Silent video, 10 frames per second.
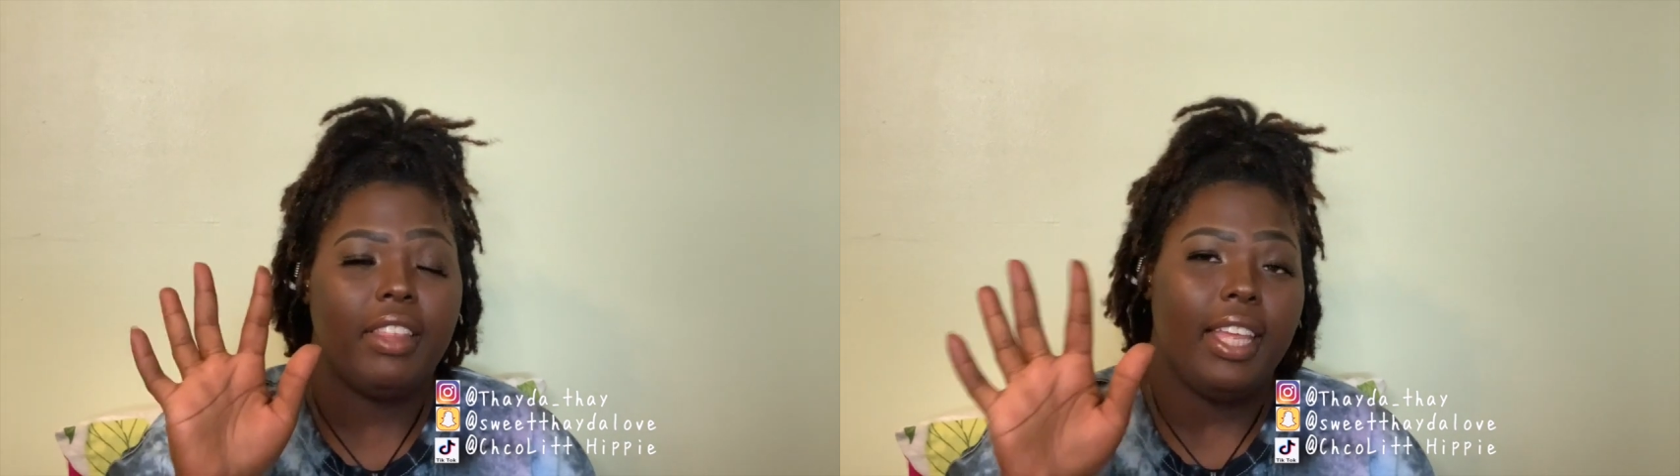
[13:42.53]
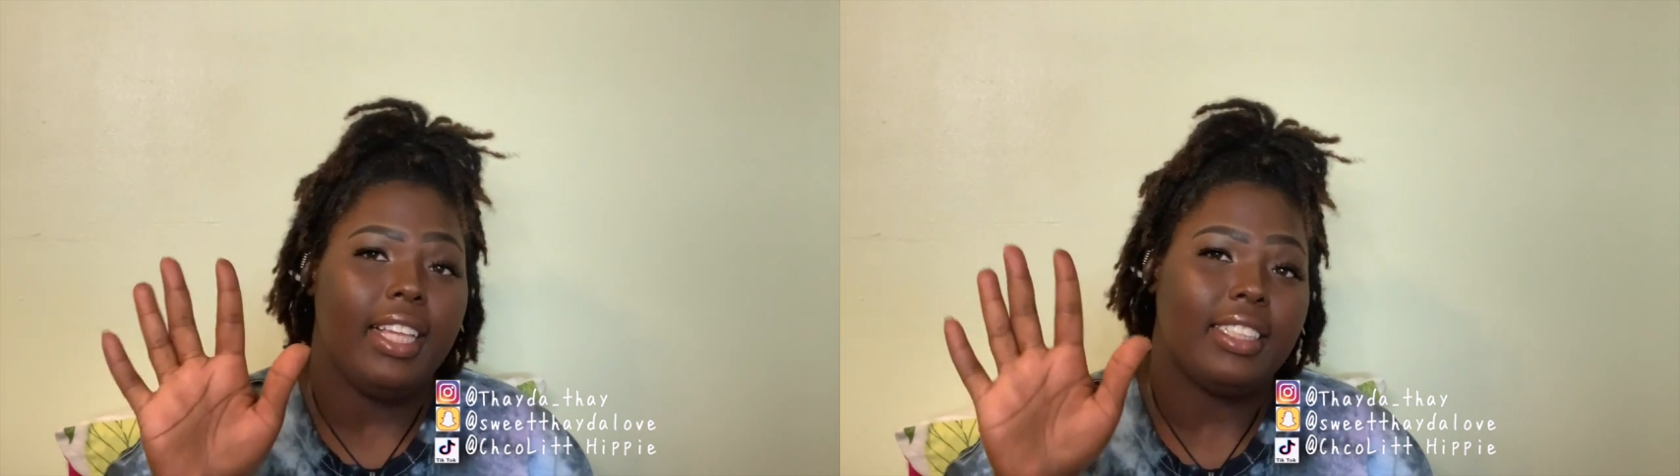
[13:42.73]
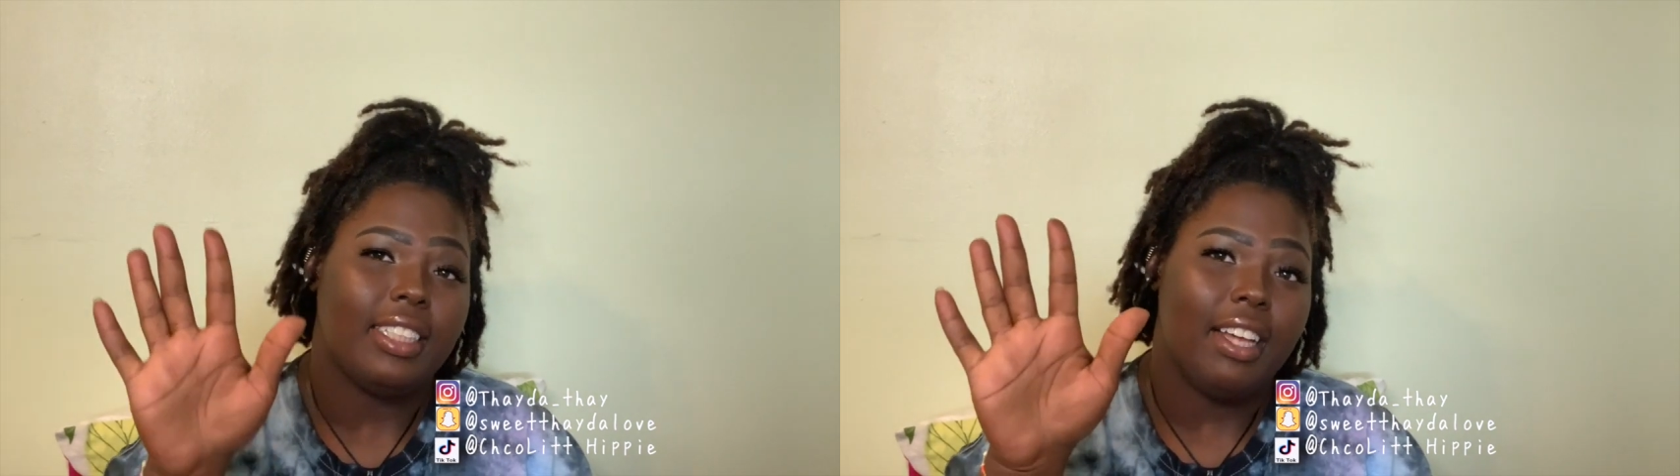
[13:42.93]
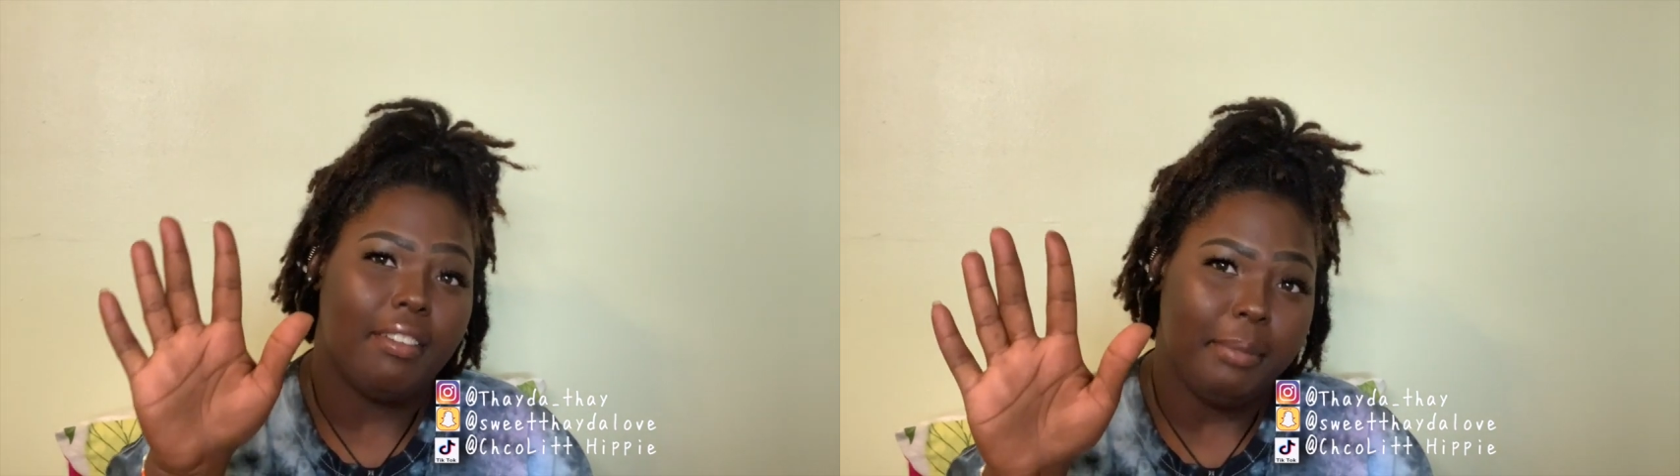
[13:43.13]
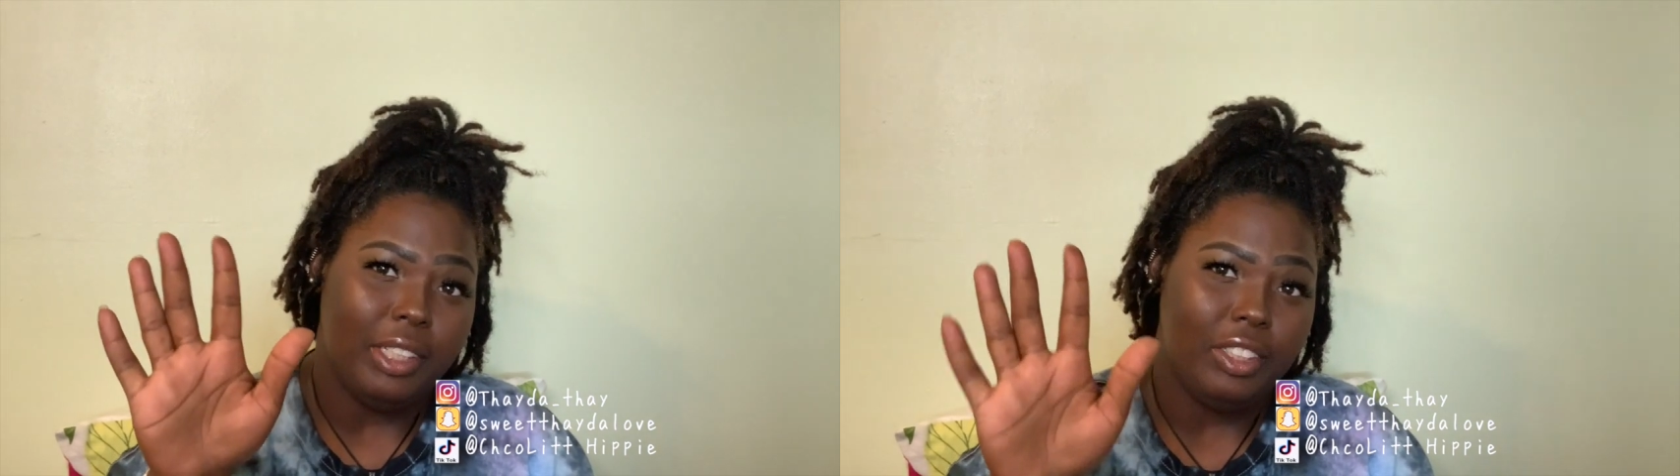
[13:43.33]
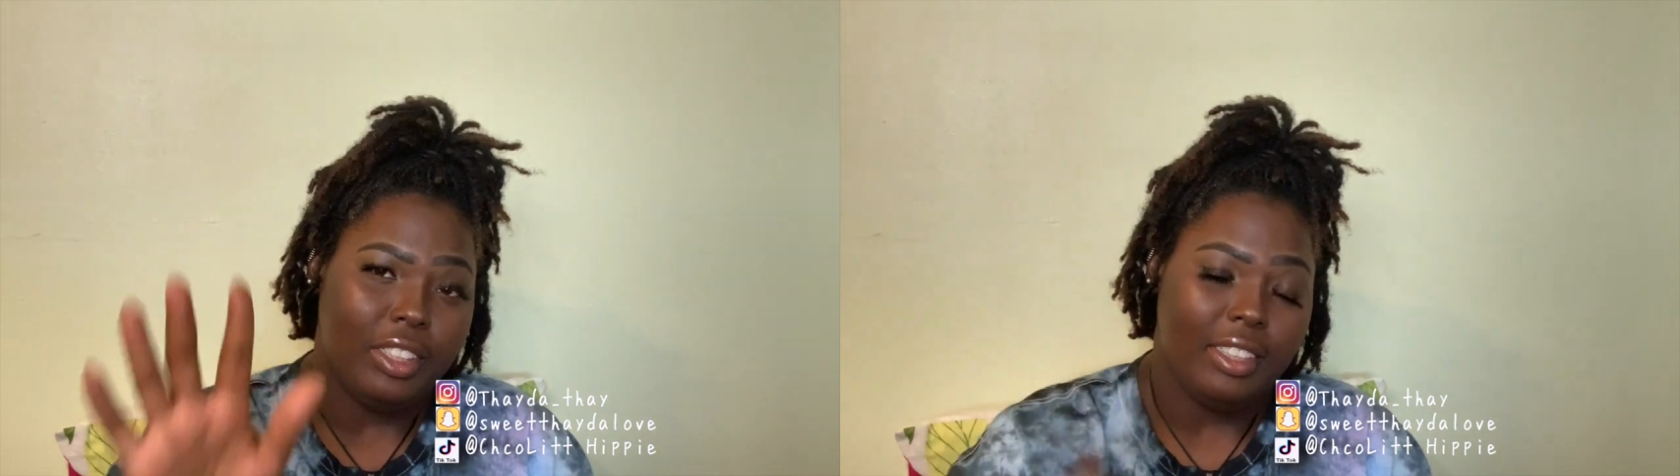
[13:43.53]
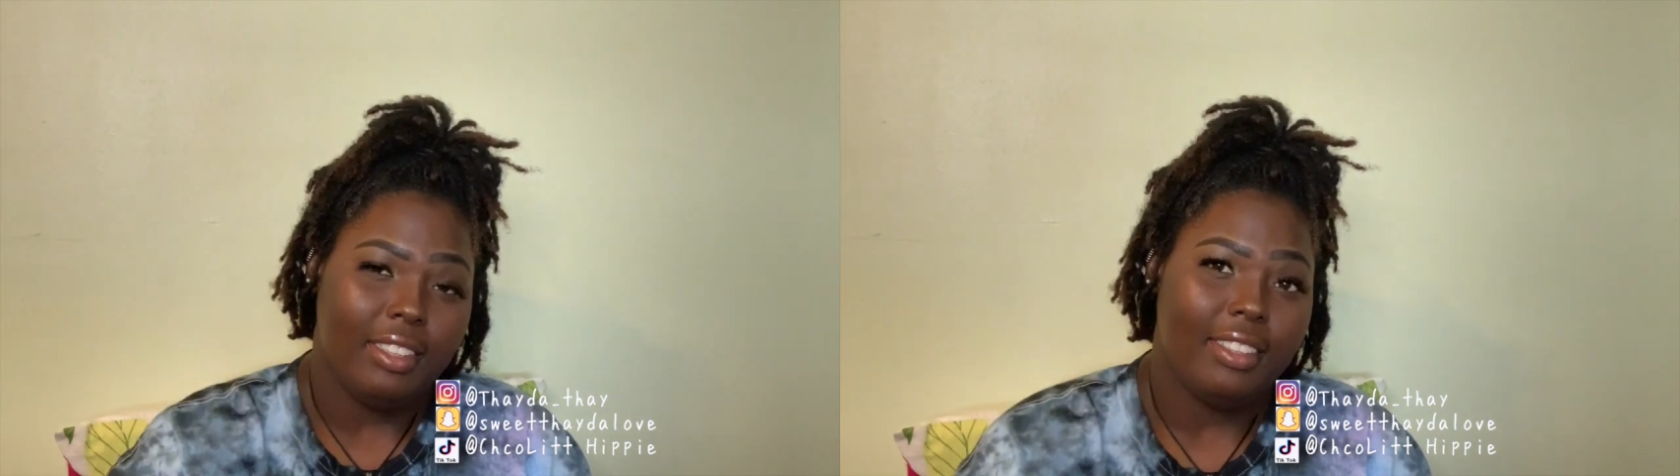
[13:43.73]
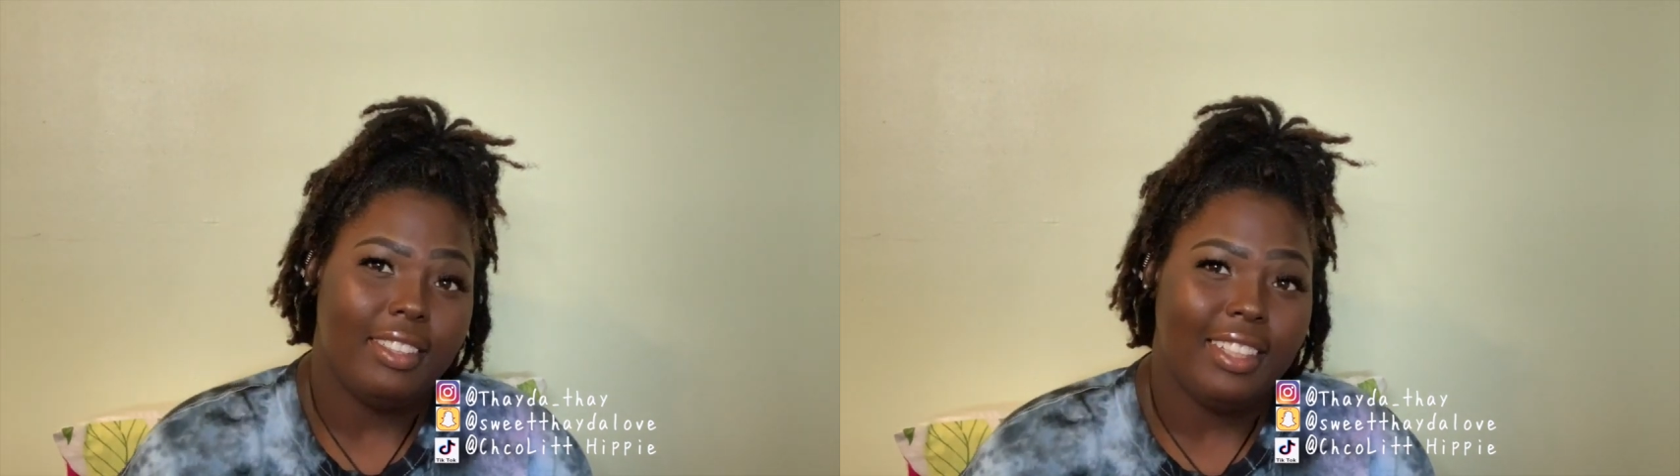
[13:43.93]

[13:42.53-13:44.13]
things that I've mentioned